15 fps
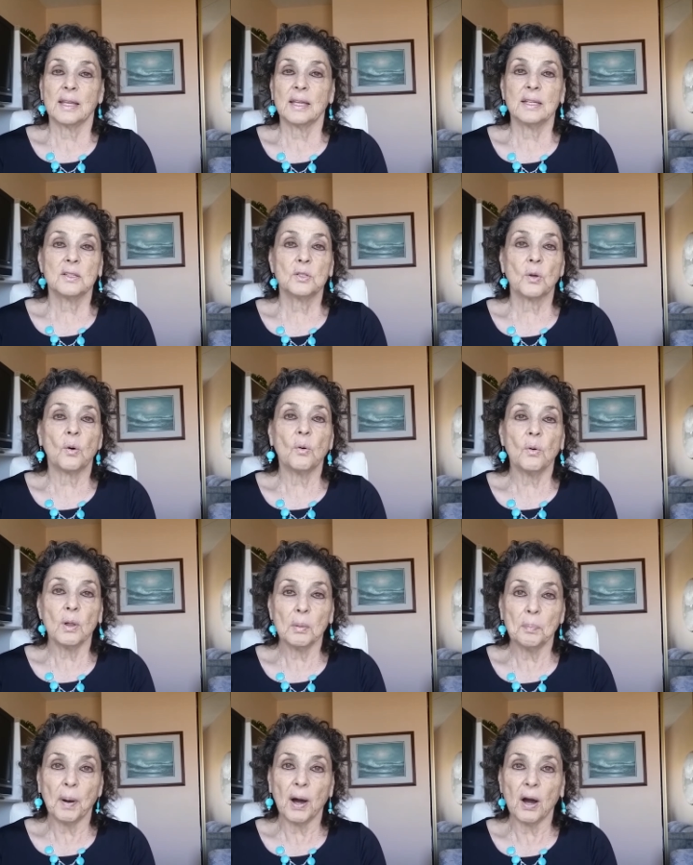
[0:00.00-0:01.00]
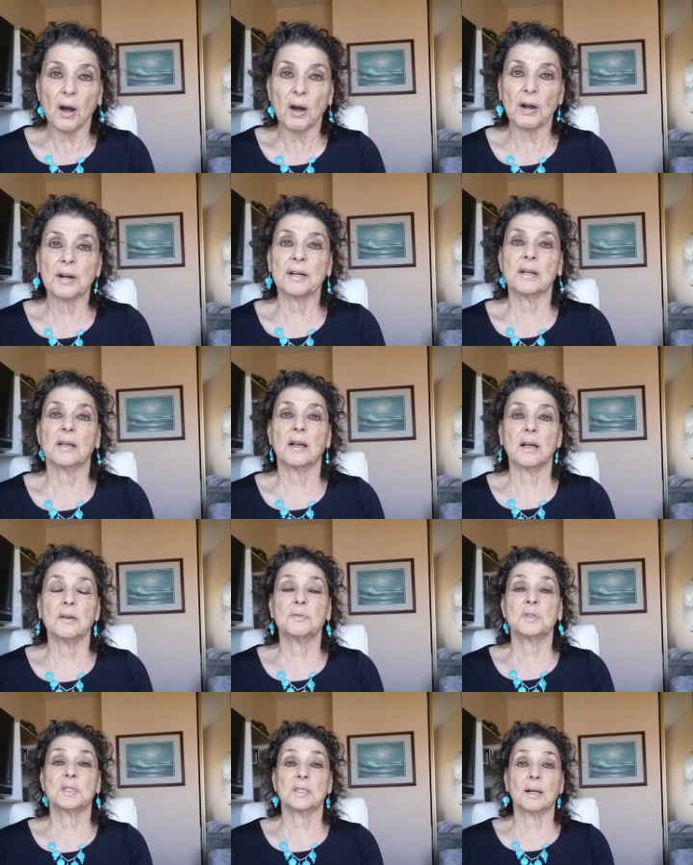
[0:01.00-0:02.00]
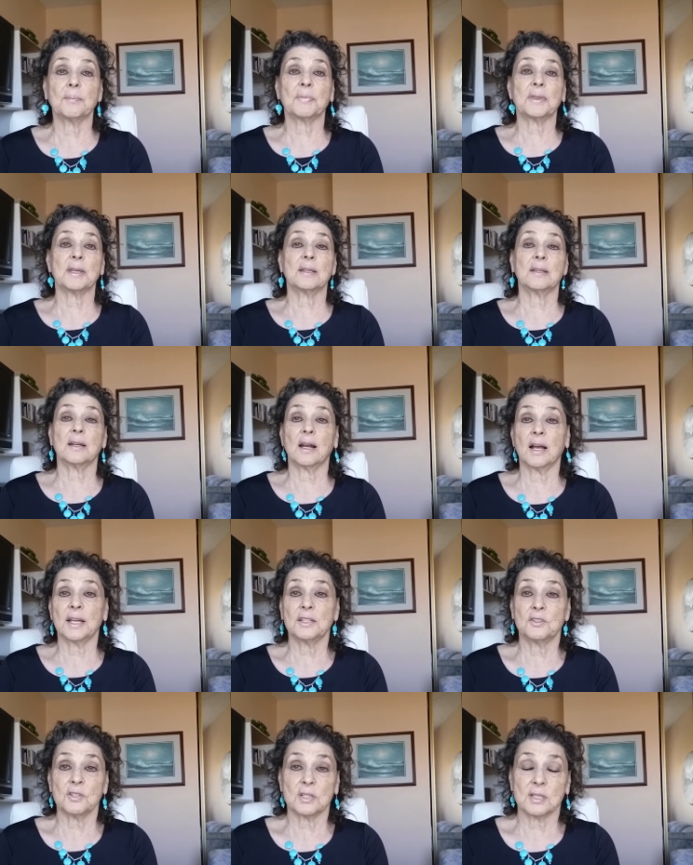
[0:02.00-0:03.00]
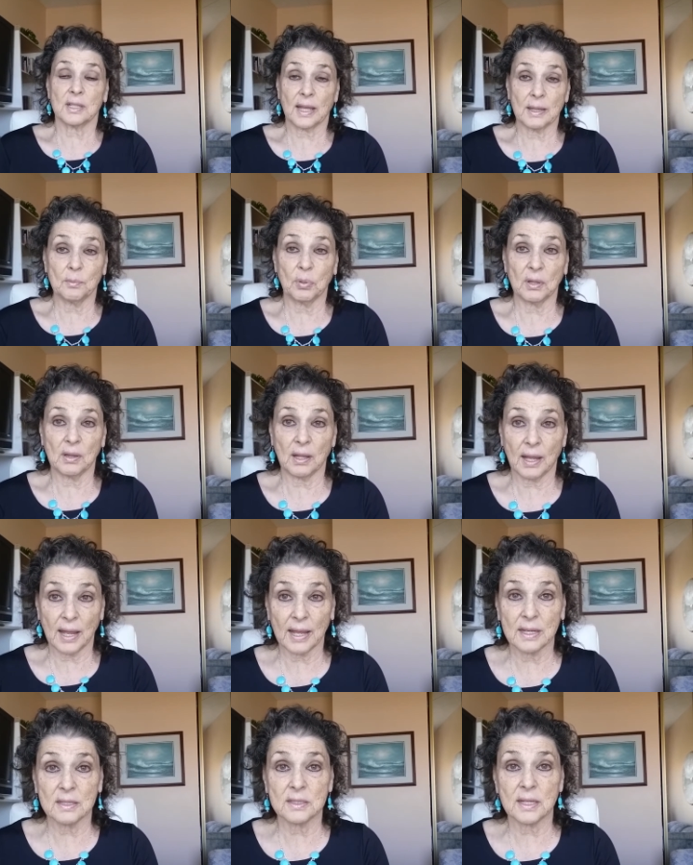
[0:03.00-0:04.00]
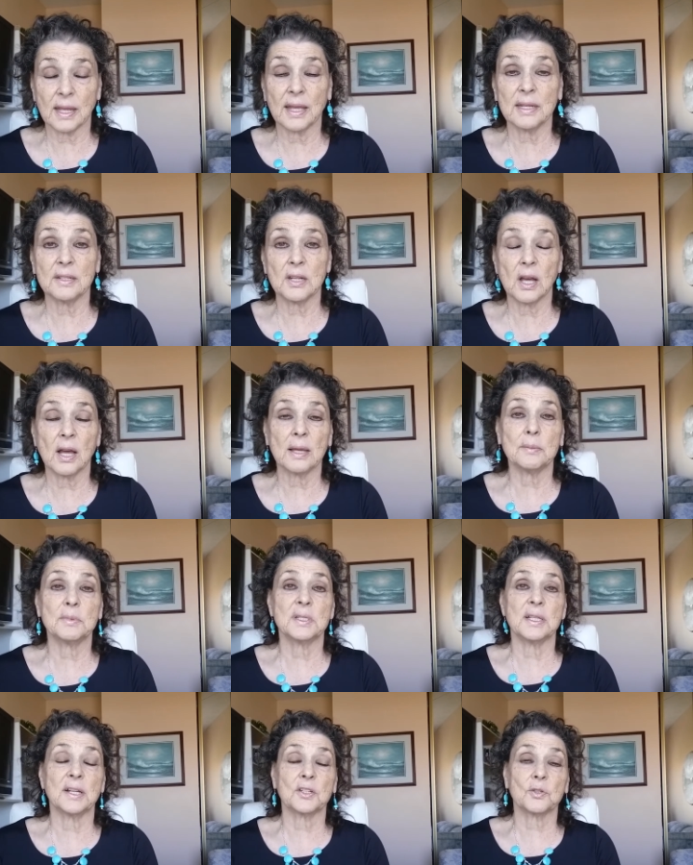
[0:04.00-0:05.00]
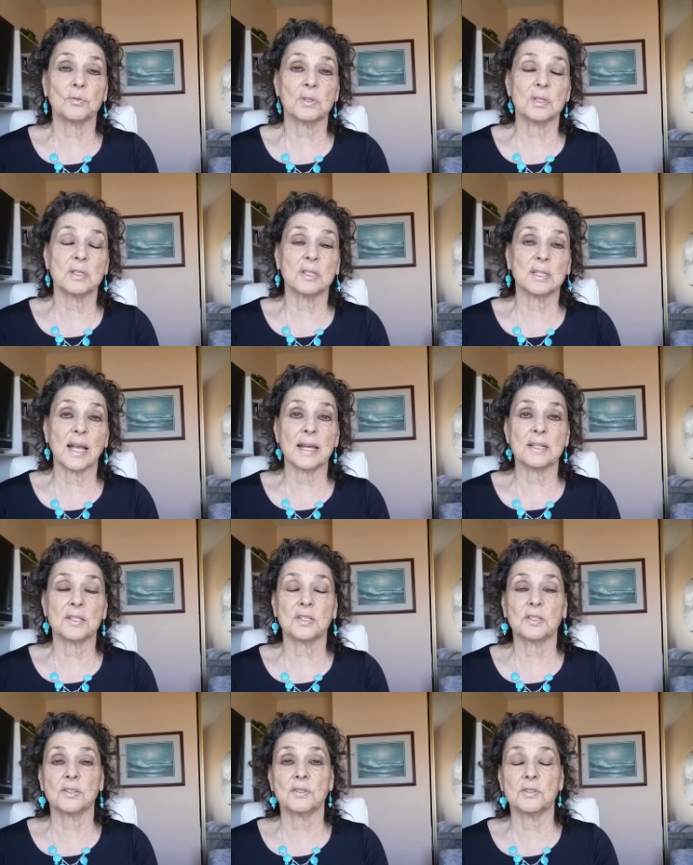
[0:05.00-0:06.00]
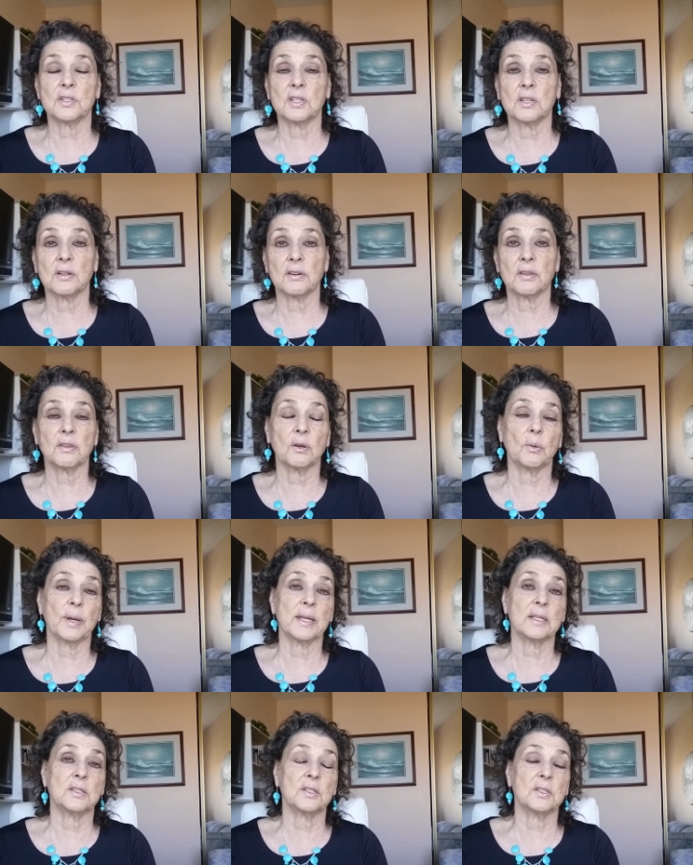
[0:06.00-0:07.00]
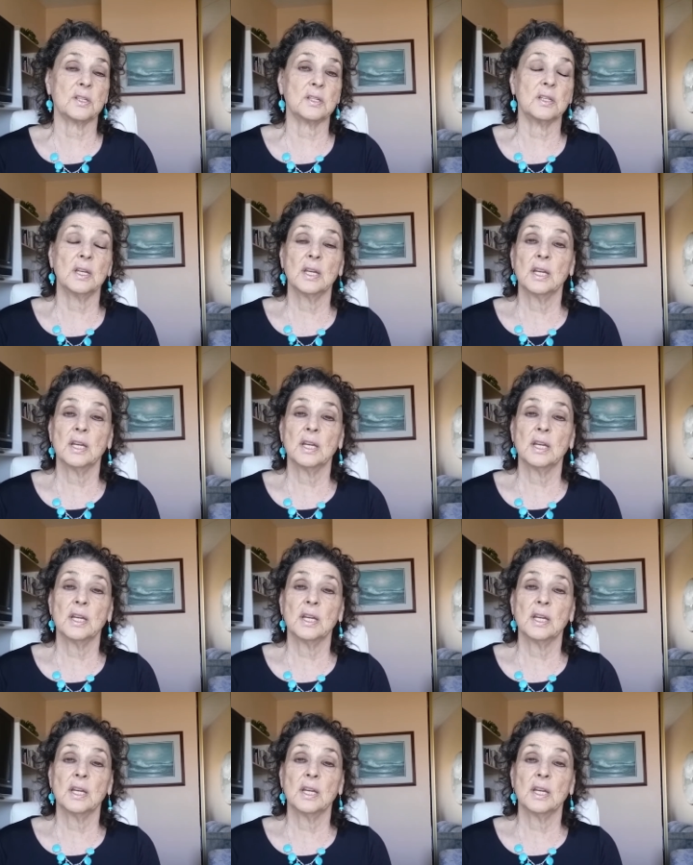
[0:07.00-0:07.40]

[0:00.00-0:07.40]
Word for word: it's all part of something that I just label as end times natural disasters, the earthquakes, the